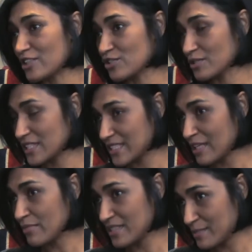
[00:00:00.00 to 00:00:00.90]
At your
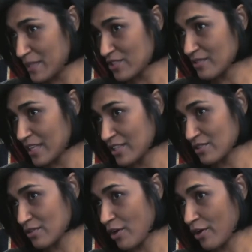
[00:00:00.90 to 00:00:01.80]
December Special
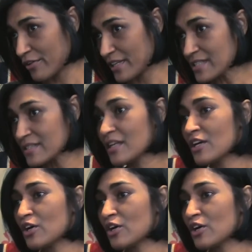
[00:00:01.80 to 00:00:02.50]
National Congress,